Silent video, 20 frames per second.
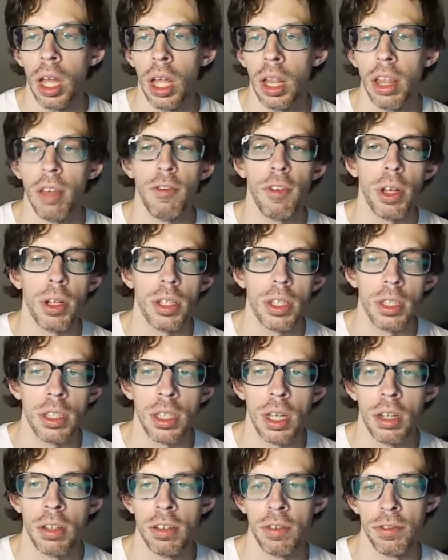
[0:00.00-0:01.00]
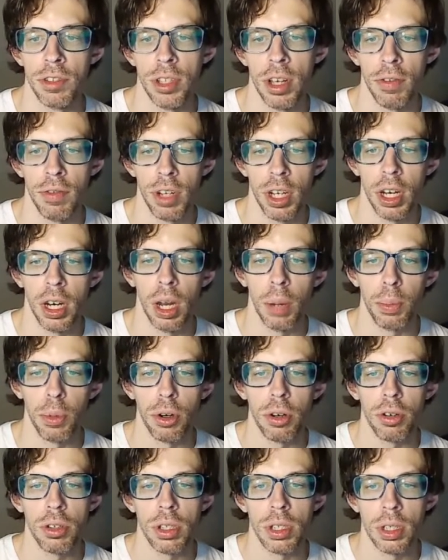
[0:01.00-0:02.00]
They felt a sense of safety in
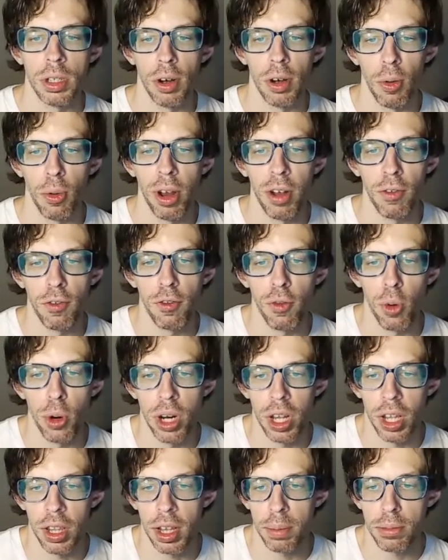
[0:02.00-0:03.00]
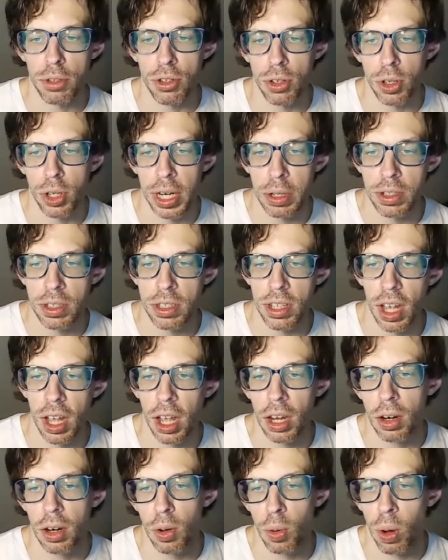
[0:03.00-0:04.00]
numbers. Around 40 of them stood
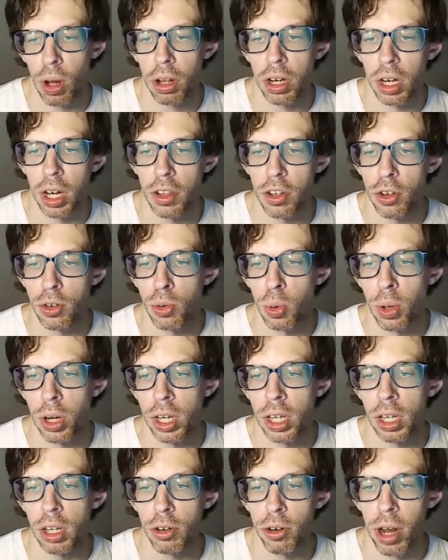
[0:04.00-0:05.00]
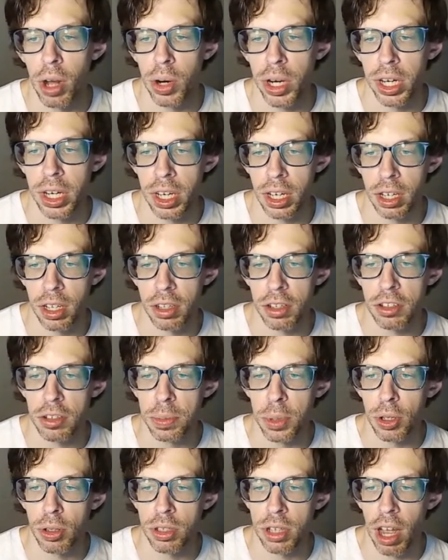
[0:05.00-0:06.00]
outside, while another 20 crowded into the
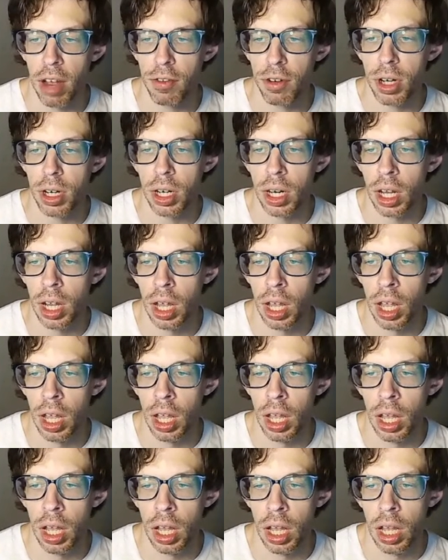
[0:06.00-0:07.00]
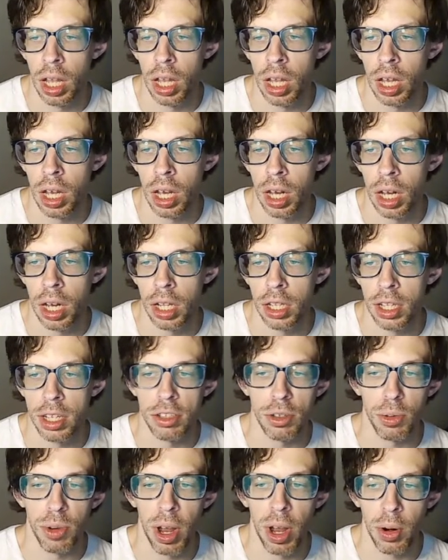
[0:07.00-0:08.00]
small tavern. They
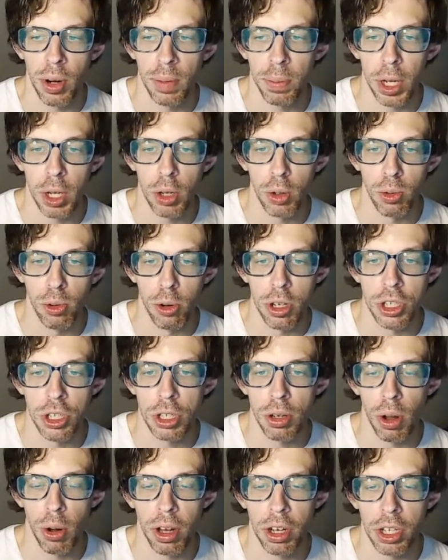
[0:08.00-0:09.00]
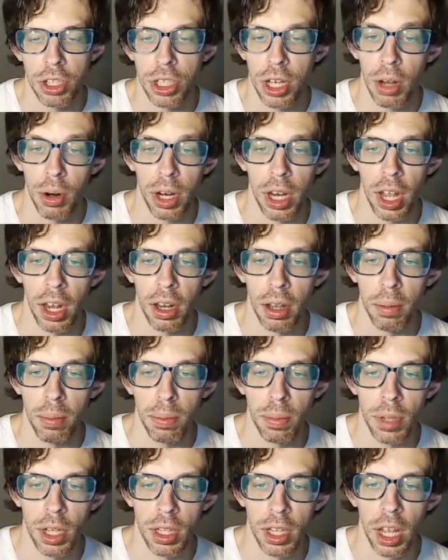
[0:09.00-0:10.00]
surrounded McElroy, shouting at
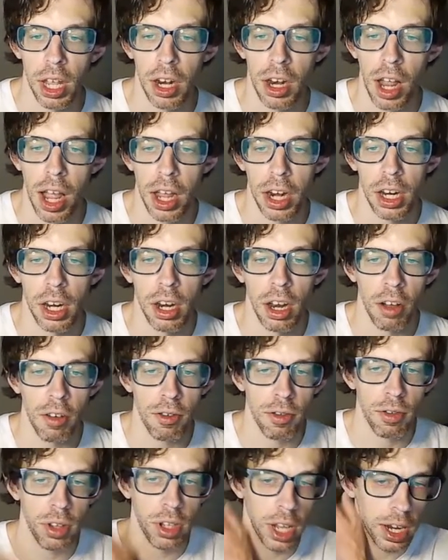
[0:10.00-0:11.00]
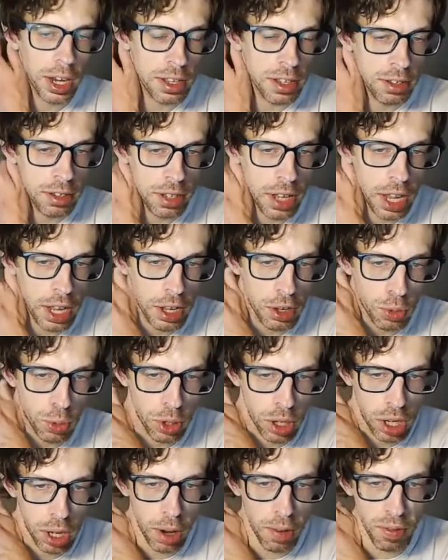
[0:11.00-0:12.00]
him that they had had enough and his days
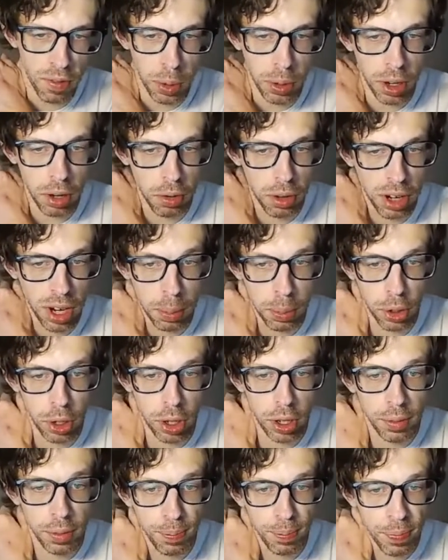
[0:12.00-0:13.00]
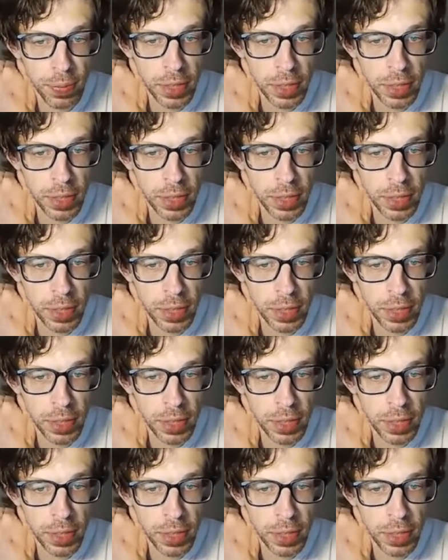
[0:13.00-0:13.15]
were numbered.